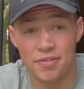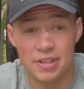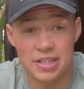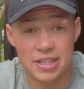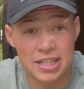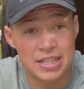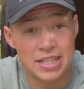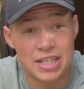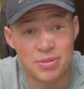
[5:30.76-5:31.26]

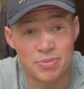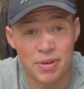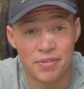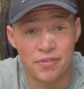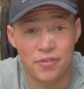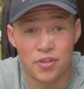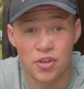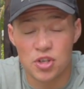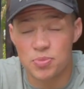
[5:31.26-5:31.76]
This is my
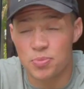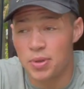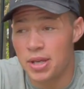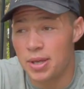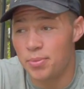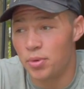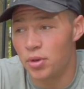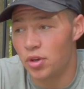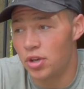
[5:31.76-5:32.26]
first
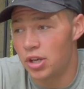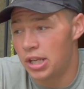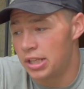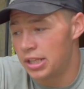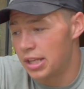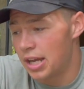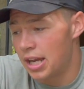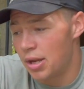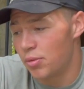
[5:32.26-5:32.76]
bait boat,
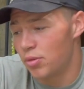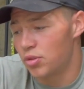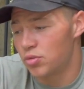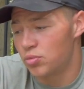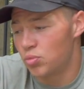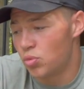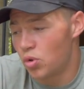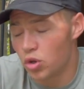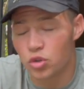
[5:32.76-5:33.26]
and I would
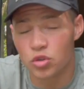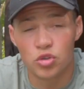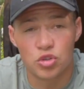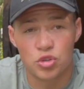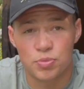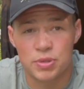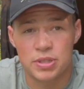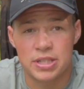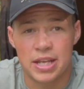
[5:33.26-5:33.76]

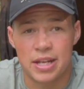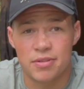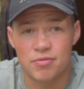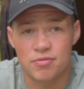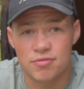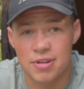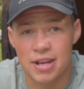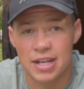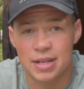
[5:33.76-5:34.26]

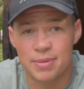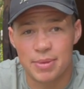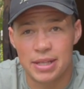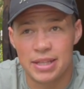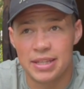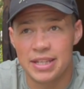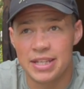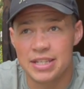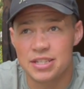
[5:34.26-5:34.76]
100%
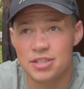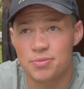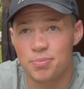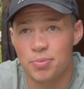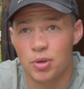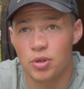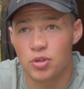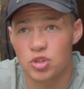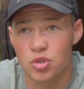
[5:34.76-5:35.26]
recommend this
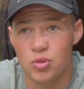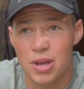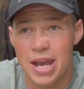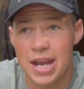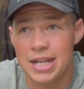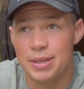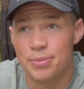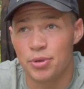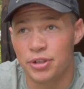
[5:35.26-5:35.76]
boat to
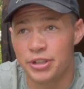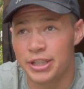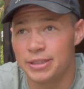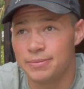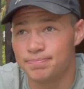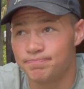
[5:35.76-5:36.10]
anybody.